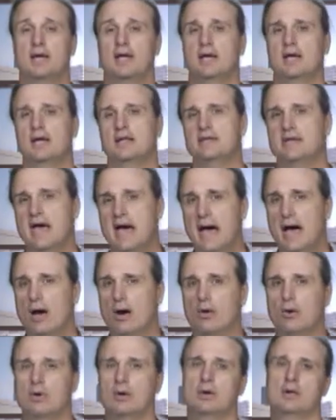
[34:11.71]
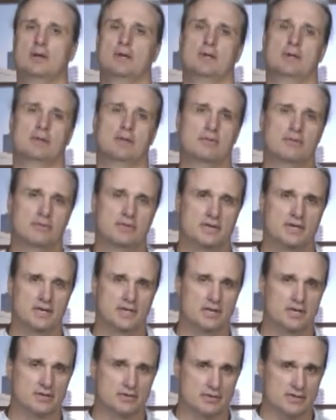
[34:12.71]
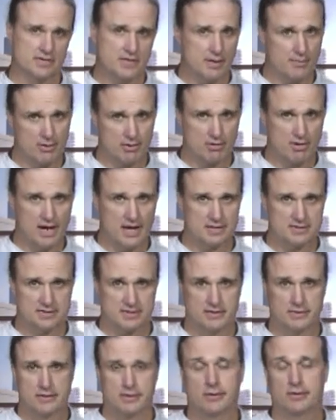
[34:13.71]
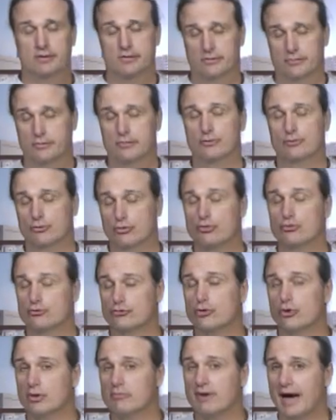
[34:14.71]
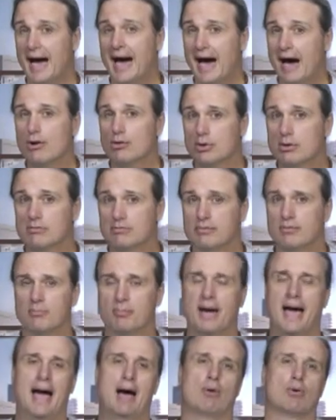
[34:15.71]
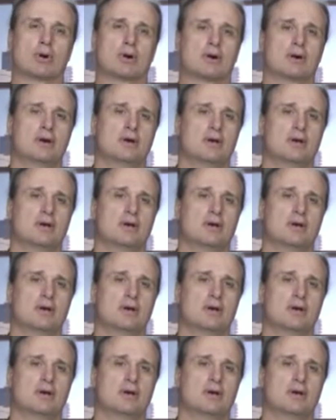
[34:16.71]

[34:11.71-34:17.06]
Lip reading: and now the Democrats, and they're sort of out of power,